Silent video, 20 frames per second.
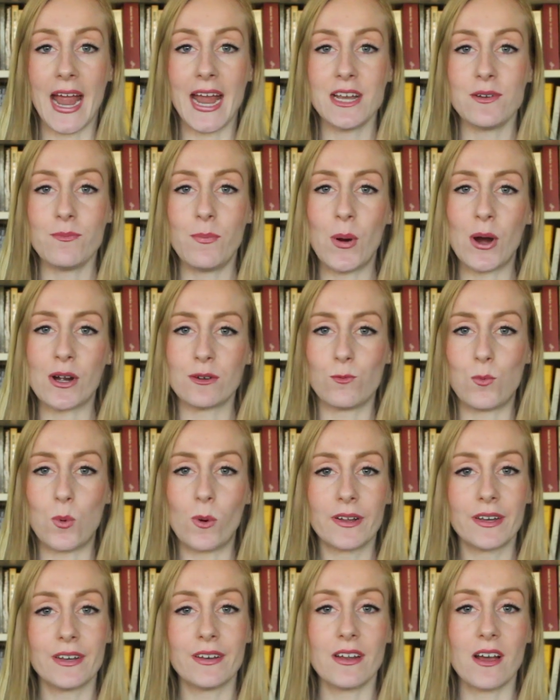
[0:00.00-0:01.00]
In part
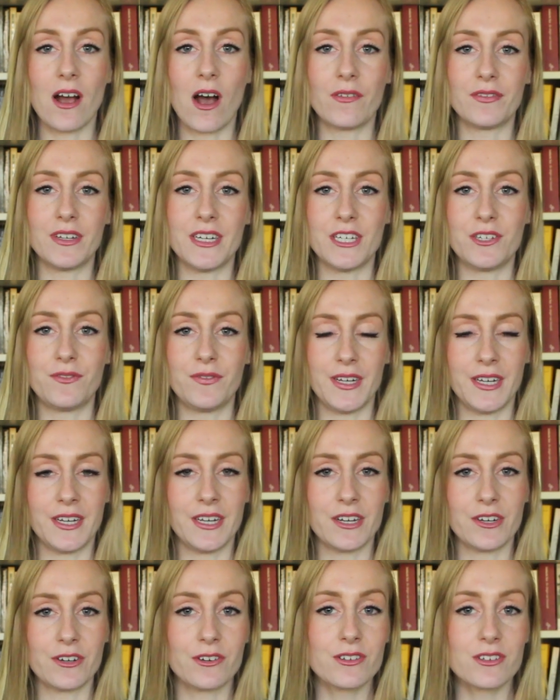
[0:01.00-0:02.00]
1 of these
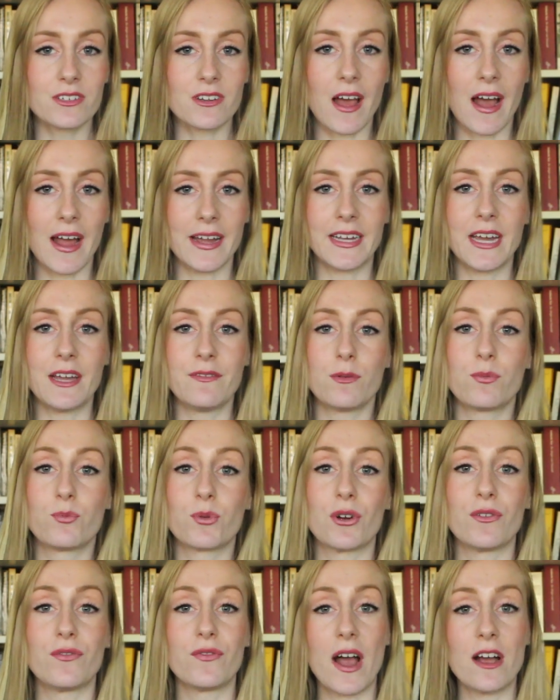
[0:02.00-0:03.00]
videos, I gave a
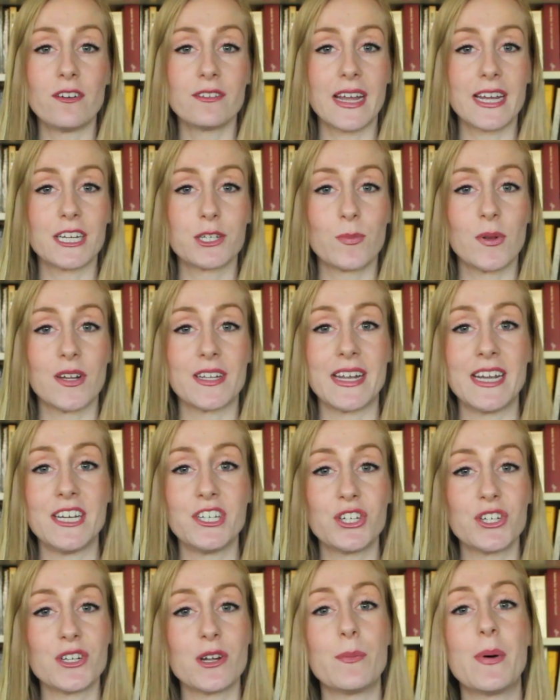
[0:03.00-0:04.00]
profound
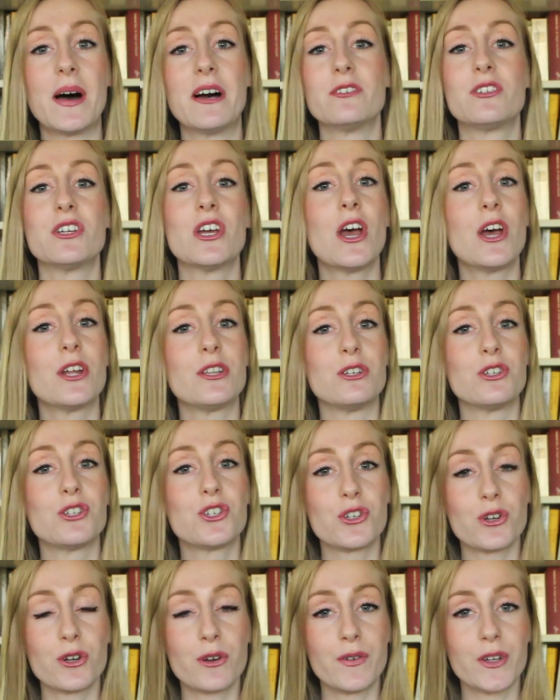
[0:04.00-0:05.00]
explanation about the
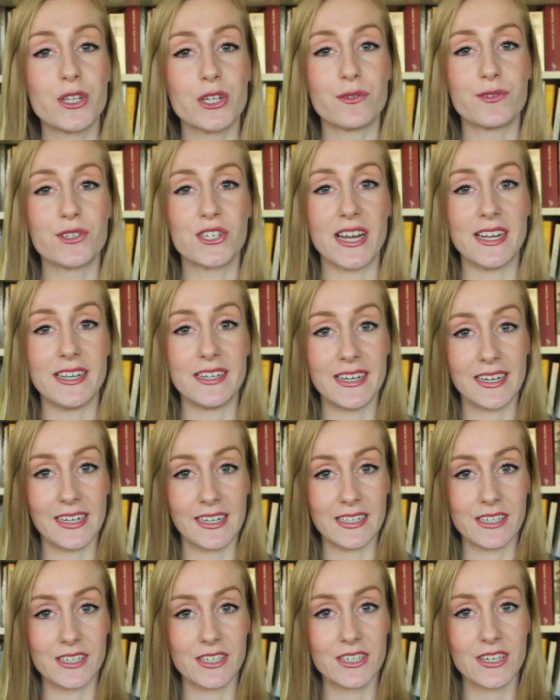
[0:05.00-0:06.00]
servant of St.
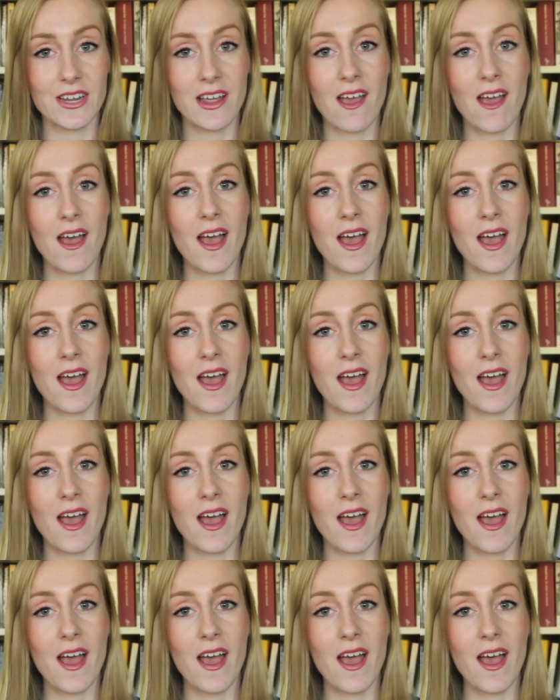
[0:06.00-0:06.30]
Nicholas.